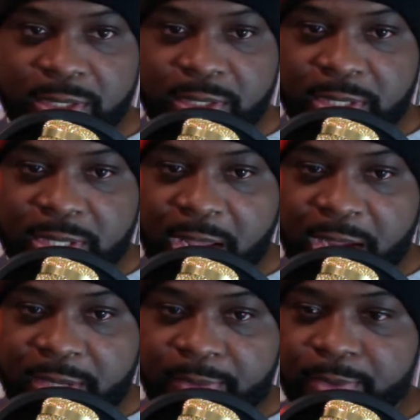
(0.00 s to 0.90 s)

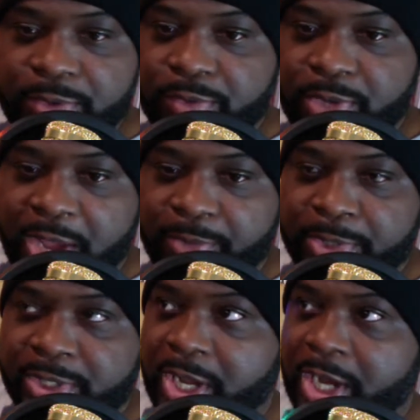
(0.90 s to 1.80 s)
tonight, I'm doing
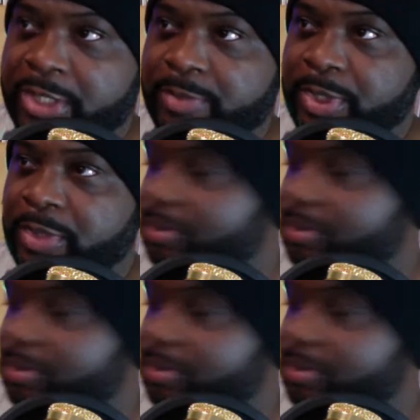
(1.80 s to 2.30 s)
advertisement or